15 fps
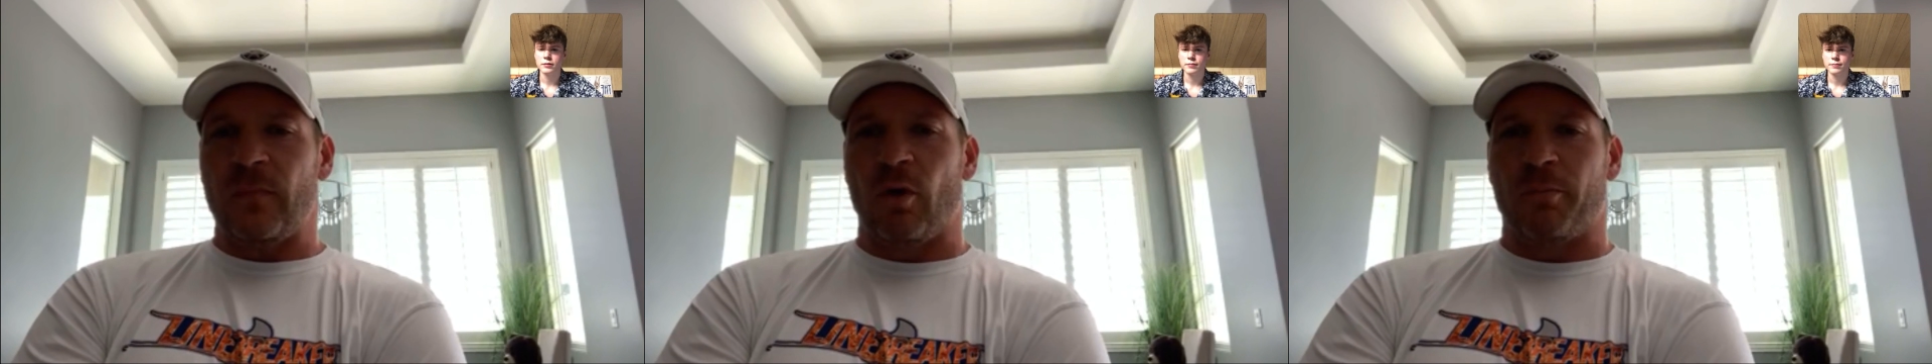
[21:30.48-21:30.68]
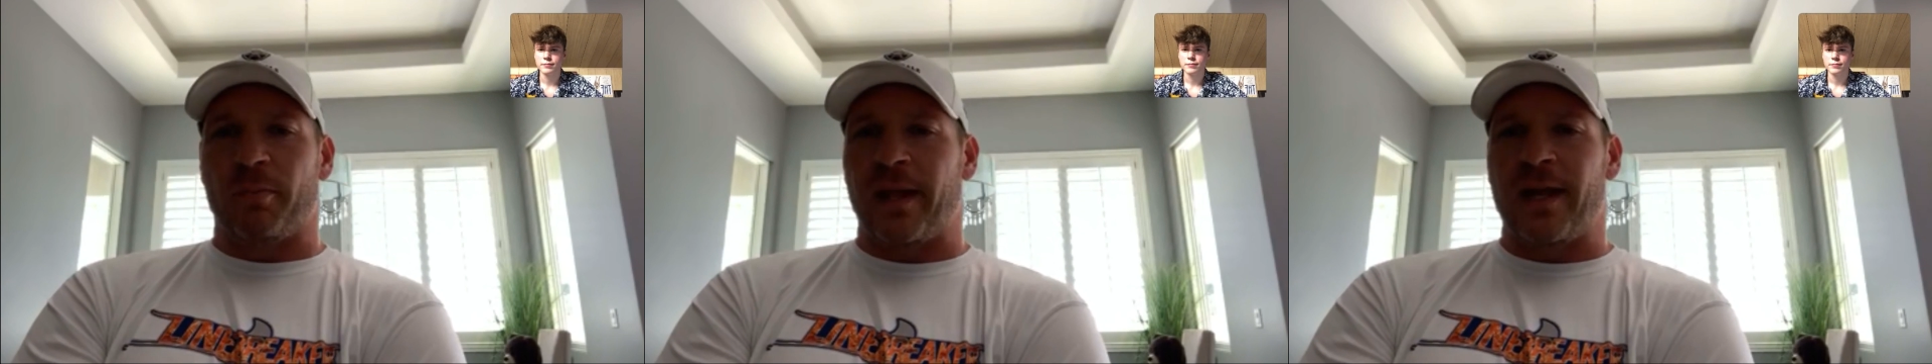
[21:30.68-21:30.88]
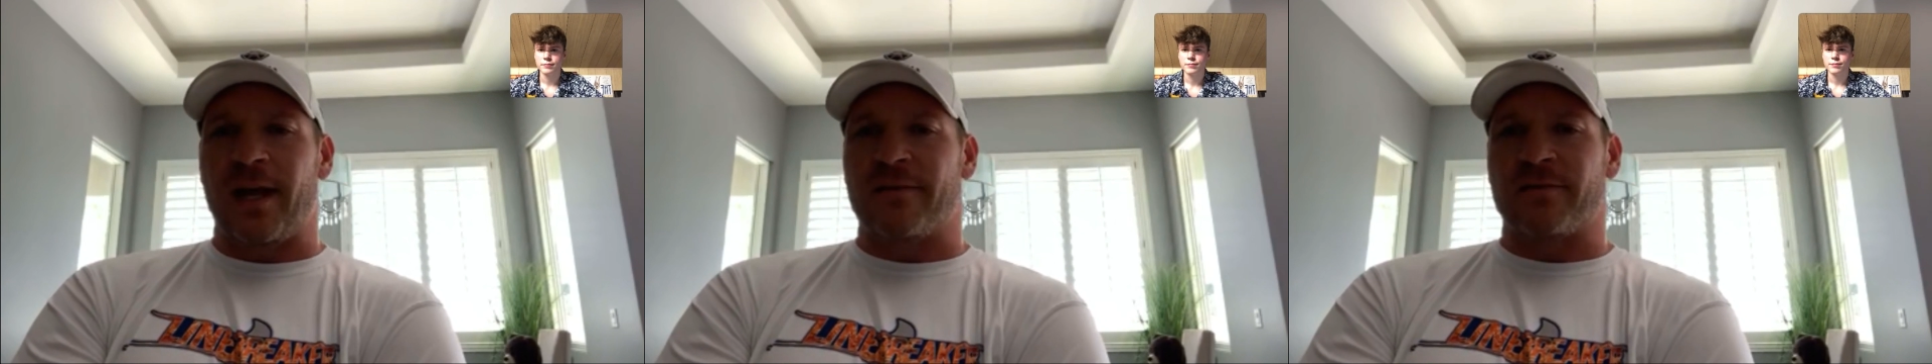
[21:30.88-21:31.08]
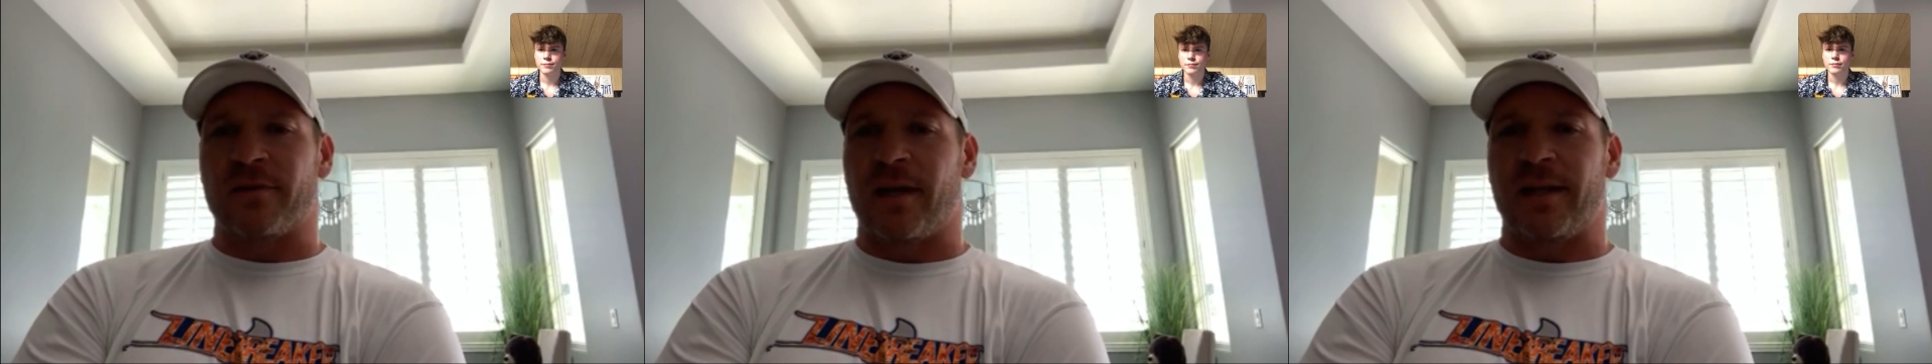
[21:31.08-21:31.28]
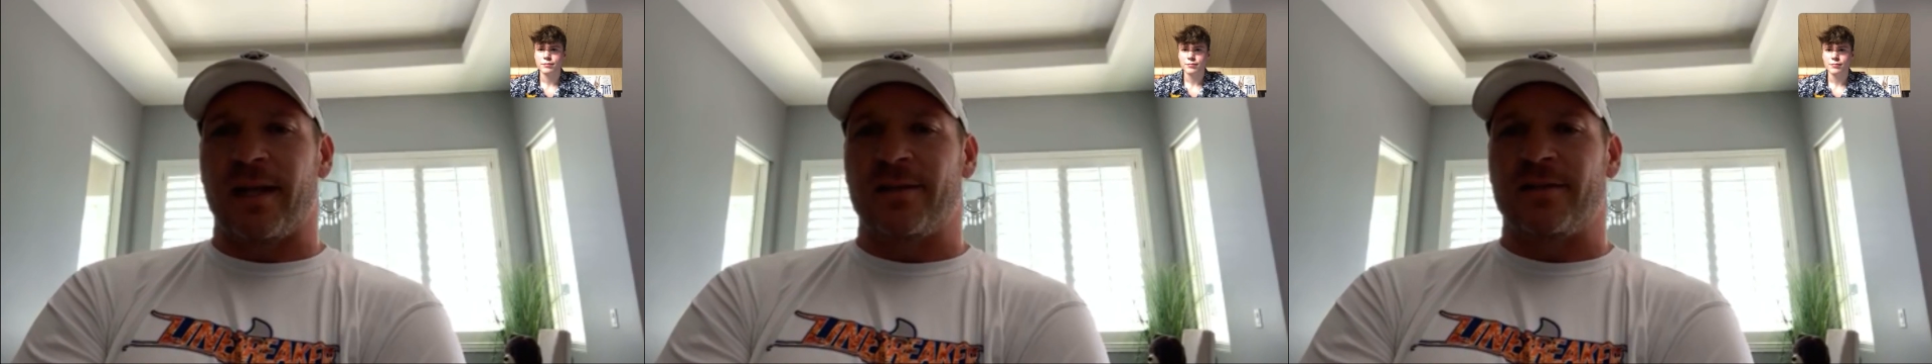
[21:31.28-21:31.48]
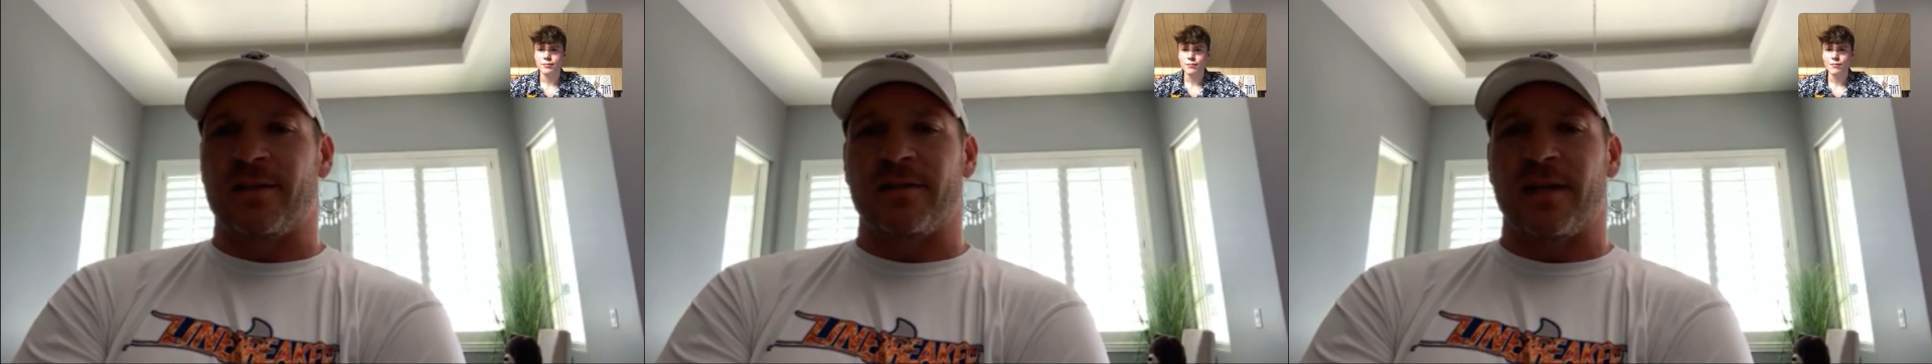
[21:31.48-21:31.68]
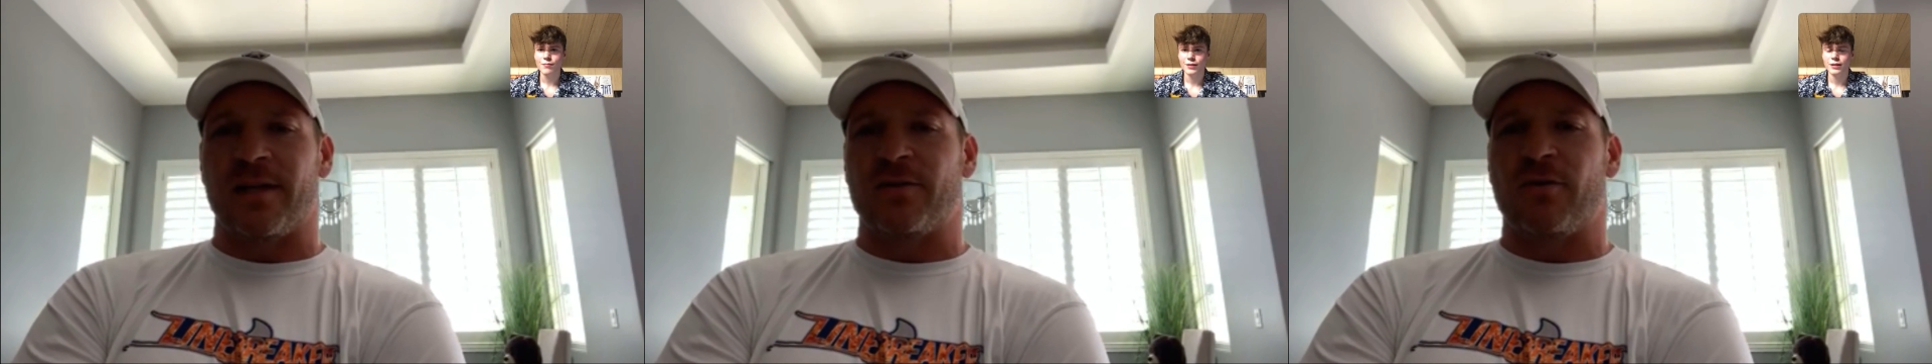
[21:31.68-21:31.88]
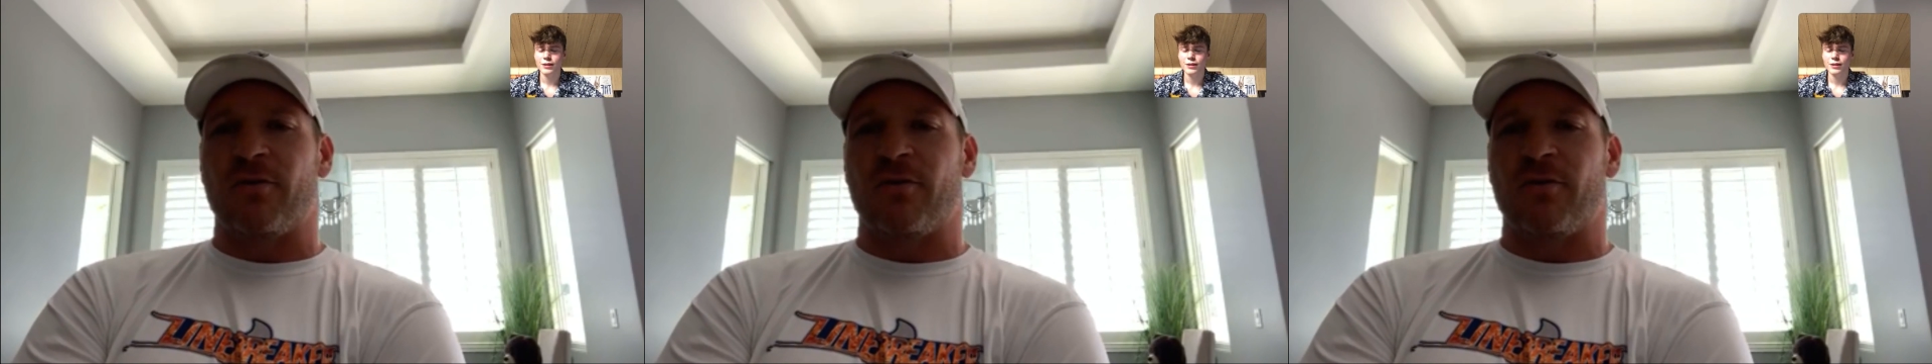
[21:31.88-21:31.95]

Or playoffs, right? It's